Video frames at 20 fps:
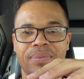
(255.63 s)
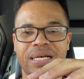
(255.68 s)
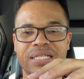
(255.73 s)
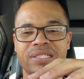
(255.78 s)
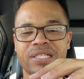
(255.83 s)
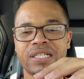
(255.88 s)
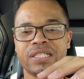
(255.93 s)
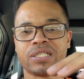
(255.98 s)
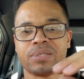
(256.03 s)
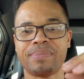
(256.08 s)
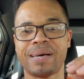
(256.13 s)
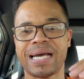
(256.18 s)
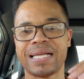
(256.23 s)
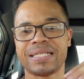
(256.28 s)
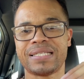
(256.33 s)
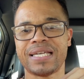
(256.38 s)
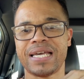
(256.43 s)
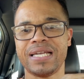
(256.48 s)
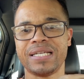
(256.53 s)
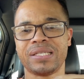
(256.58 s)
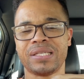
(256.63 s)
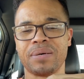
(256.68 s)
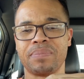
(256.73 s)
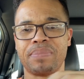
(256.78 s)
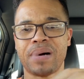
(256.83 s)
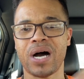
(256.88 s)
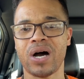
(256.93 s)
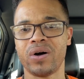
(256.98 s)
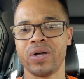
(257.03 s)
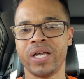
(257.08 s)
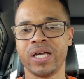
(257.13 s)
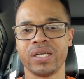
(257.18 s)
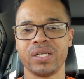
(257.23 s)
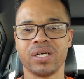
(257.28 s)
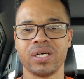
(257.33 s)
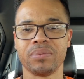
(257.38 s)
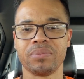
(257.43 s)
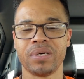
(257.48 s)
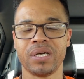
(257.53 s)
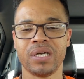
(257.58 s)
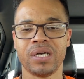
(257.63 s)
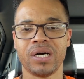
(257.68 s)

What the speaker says: seen somebody take the ball hand up.